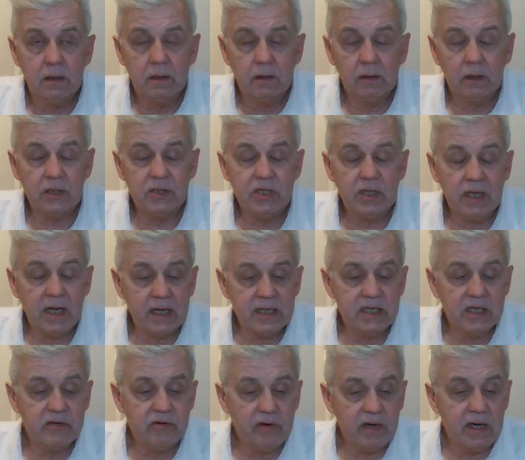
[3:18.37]
unless
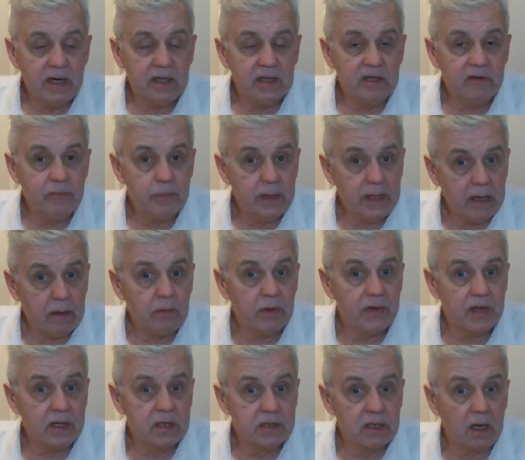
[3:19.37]
United are in it, and they've been out of
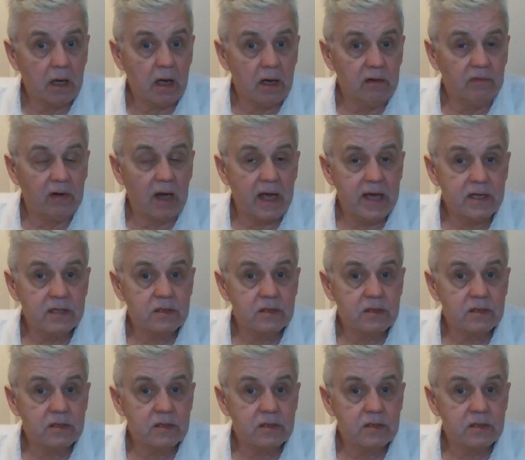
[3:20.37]
things a lot of late.